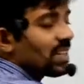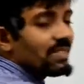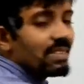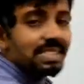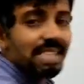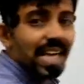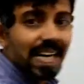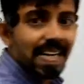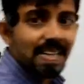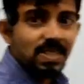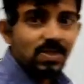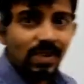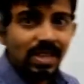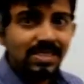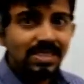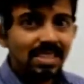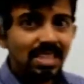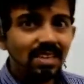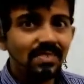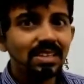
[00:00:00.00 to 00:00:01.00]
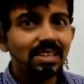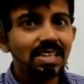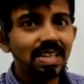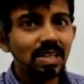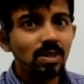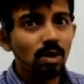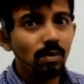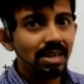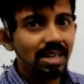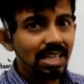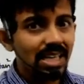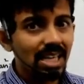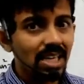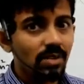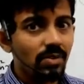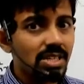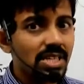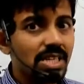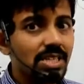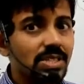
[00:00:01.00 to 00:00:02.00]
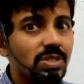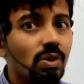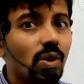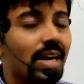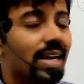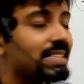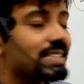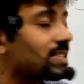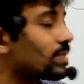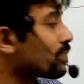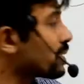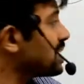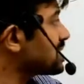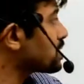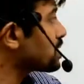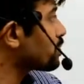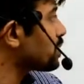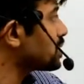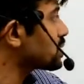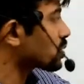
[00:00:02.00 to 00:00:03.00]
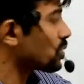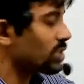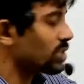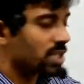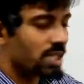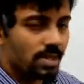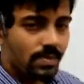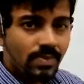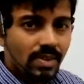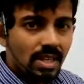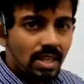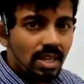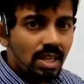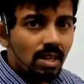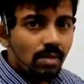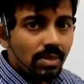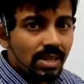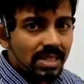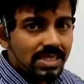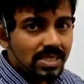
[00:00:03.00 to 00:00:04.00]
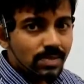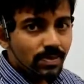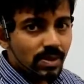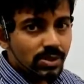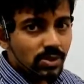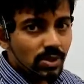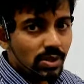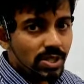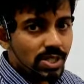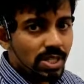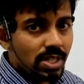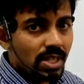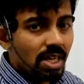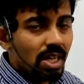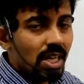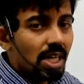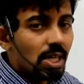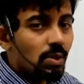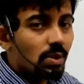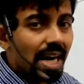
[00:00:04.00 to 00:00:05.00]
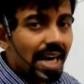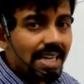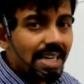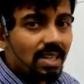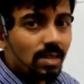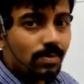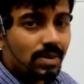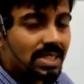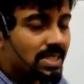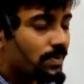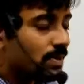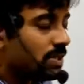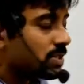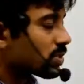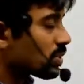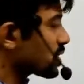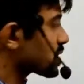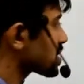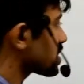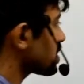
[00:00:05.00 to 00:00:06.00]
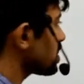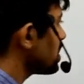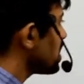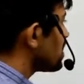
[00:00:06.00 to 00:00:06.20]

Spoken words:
which satisfies the given trigonometric equation, is called as the principal solution. Principal solution. To write the principal solution,